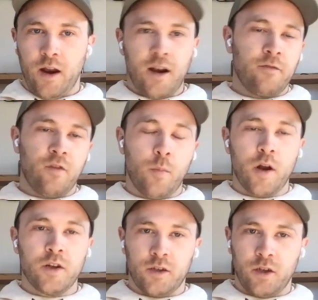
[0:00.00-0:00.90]
I didn't have the
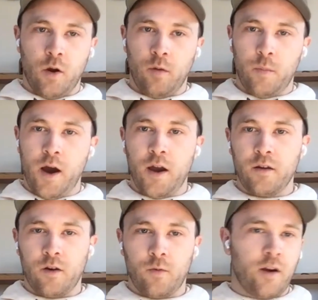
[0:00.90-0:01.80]
budget to go and buy
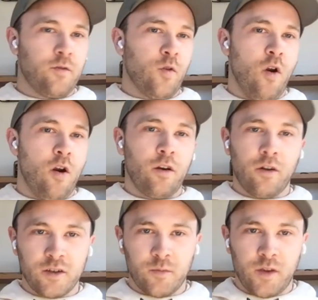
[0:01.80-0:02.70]
a wrecked Ferrari or
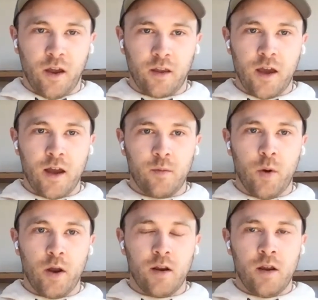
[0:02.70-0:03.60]
something like that,
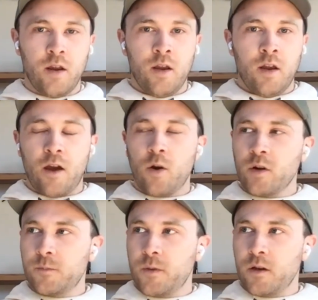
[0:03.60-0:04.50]
but I'd
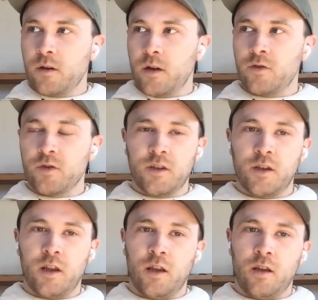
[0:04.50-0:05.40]
always been interested
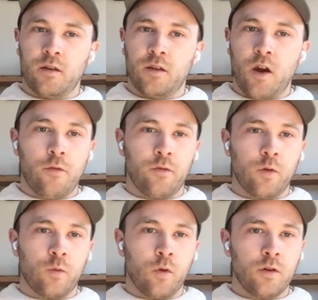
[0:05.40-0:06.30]
in the
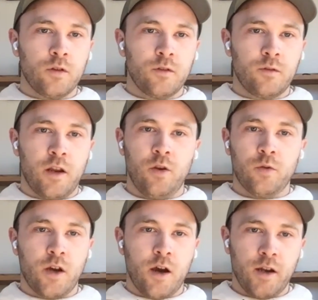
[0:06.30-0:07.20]
off-road world. In
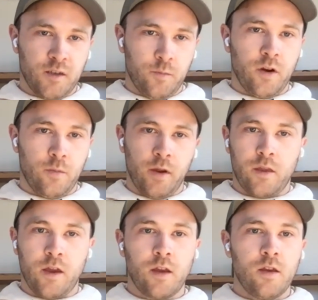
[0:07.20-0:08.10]
Utah, it's a pretty big
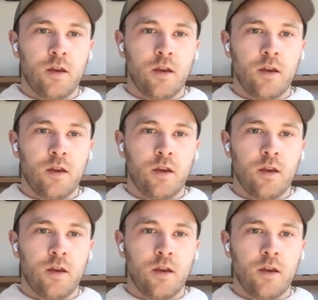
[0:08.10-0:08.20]
thing.